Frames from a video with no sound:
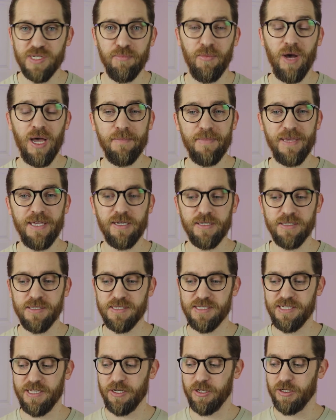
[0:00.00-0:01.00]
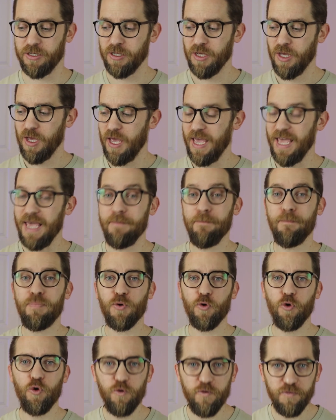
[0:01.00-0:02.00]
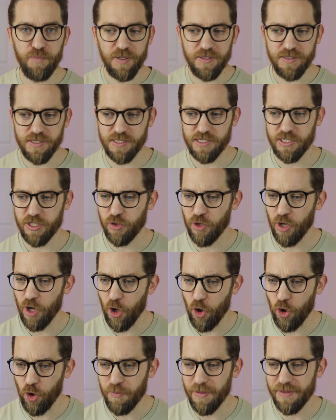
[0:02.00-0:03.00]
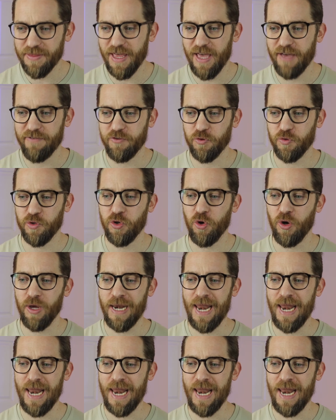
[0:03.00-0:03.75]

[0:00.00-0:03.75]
It might be considered improvements to your home and therefore not